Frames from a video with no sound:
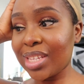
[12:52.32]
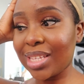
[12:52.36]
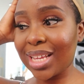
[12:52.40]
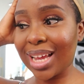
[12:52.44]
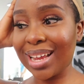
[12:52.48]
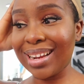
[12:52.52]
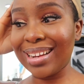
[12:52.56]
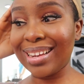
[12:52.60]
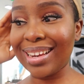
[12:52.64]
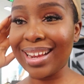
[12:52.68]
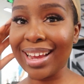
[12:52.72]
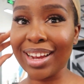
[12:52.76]

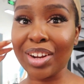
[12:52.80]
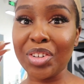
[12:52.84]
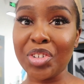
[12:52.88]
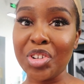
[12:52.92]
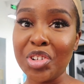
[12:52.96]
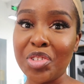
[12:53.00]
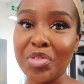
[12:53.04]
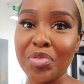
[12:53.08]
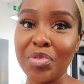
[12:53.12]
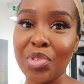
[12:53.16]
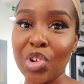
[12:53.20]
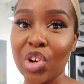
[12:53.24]
Sadly, I
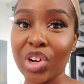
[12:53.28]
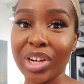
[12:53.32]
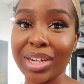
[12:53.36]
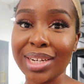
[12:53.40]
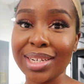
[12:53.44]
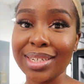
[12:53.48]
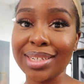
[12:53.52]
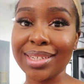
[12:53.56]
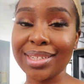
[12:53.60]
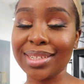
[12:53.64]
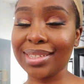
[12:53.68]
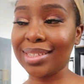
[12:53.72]
couldn't
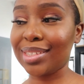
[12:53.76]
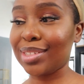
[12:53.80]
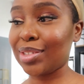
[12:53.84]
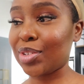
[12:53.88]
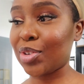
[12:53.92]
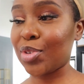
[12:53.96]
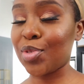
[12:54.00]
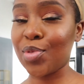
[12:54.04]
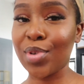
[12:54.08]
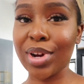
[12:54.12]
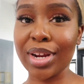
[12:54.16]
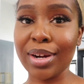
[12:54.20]
vlog it.
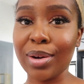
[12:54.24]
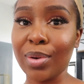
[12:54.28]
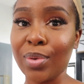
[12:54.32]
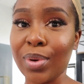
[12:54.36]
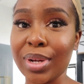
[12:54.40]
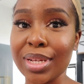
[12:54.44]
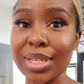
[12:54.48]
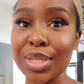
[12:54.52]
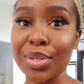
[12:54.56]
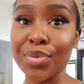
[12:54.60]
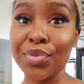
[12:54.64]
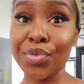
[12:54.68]
No one
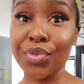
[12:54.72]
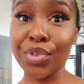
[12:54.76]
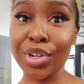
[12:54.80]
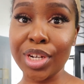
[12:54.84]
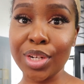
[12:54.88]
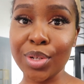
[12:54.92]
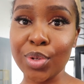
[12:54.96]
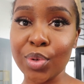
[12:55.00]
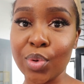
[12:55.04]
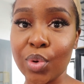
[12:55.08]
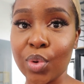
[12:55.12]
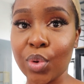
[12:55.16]
was
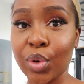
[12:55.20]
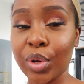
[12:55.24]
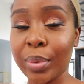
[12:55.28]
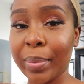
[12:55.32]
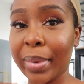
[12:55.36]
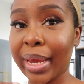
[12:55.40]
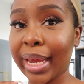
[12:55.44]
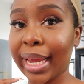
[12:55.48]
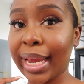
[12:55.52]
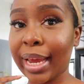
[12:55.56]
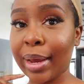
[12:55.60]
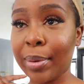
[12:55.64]
free to
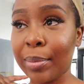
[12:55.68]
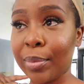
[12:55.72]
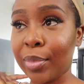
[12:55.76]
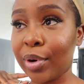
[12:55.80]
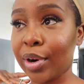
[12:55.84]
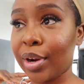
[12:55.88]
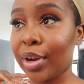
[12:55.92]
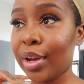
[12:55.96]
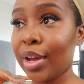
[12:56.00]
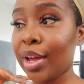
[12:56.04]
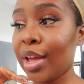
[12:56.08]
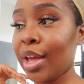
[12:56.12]
hold my
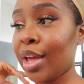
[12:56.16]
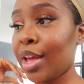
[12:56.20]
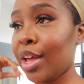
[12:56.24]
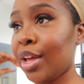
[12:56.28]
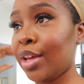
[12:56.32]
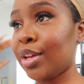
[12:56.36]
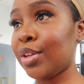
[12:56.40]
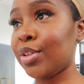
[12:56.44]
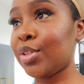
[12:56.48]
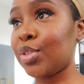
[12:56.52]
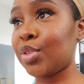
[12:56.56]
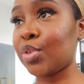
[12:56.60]
camera.
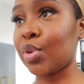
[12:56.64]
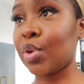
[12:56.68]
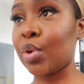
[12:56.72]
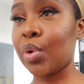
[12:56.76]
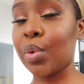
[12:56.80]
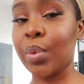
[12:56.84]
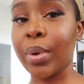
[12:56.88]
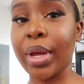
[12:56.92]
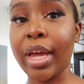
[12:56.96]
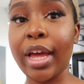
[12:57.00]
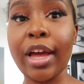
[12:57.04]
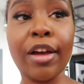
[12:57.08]
So
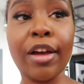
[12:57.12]
we